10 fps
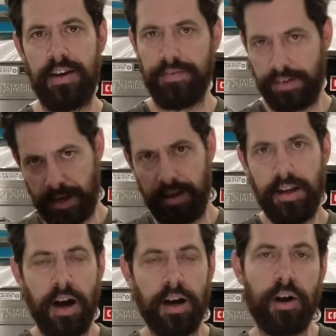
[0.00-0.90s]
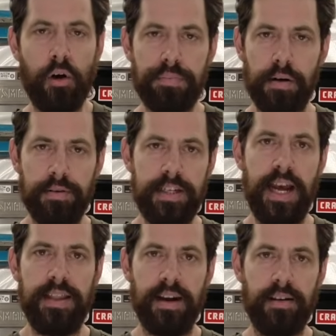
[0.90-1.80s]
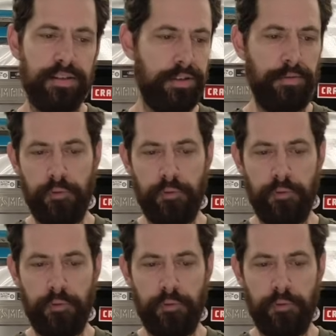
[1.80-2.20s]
or I've got a GoPro 10 that'll do